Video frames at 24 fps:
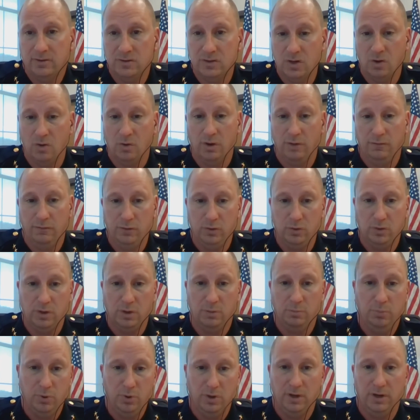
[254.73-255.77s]
So if you
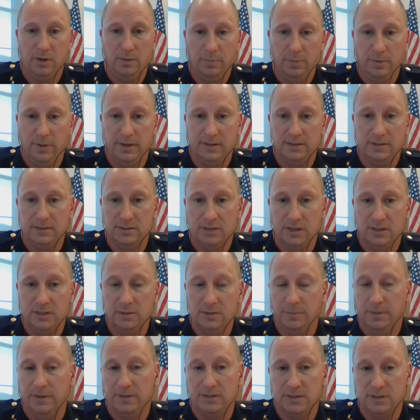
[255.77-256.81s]
can put in a place into
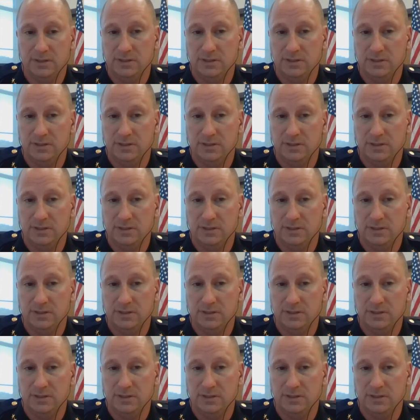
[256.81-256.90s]
place